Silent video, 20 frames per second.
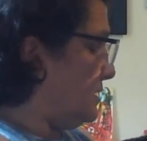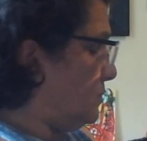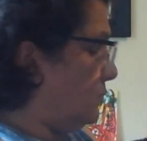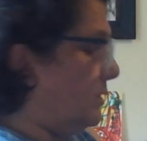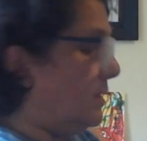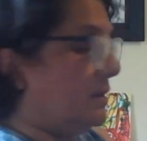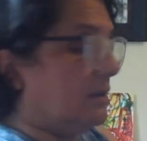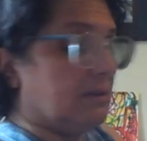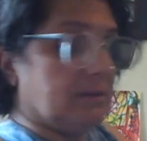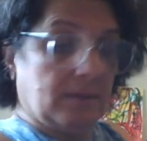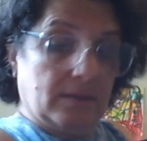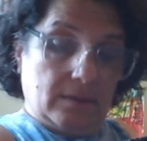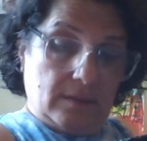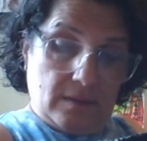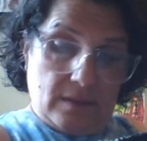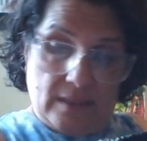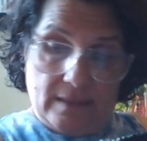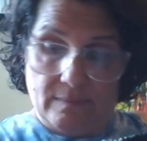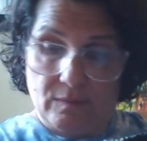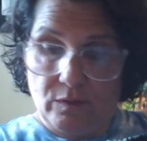one,
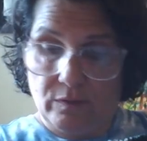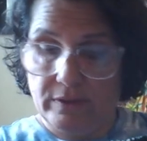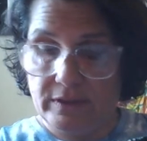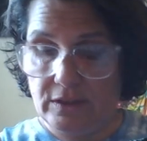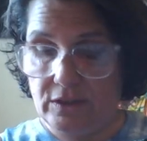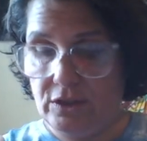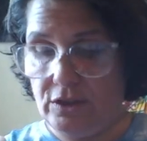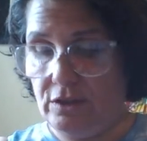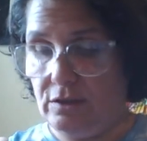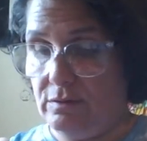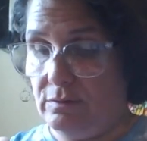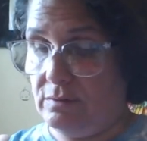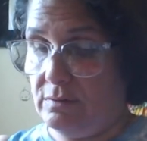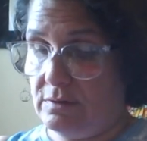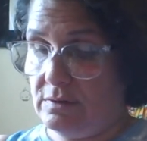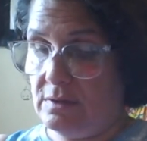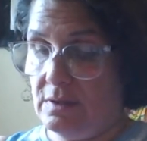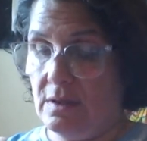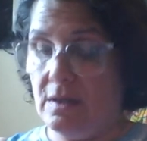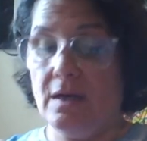I'm going to
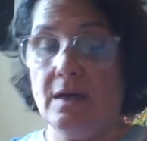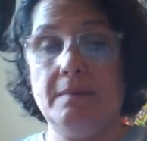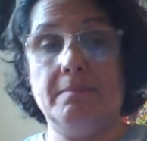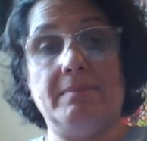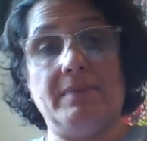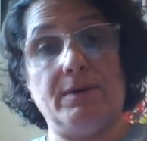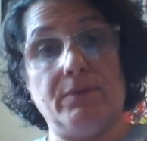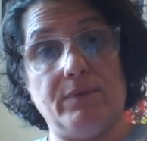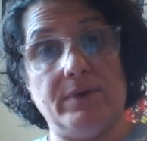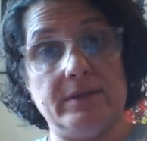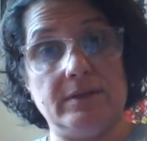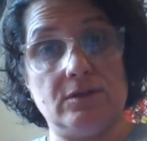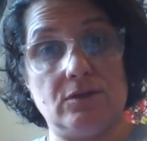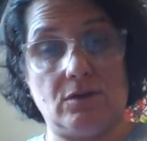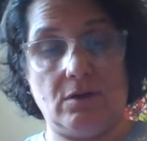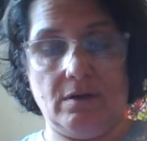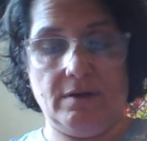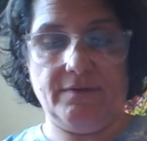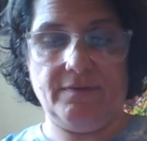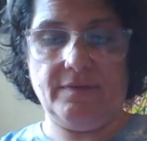use my red
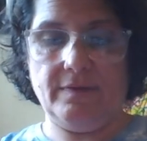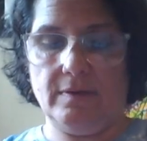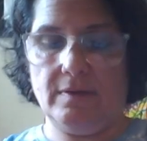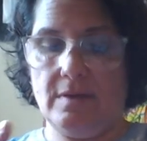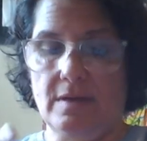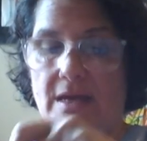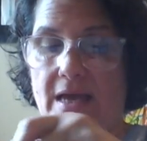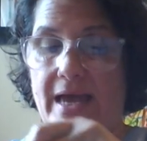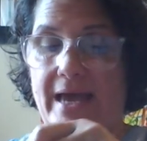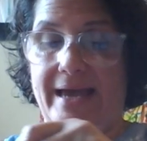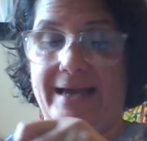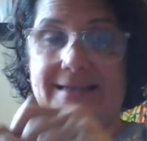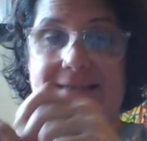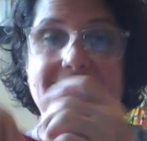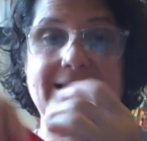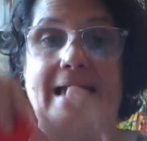scarf as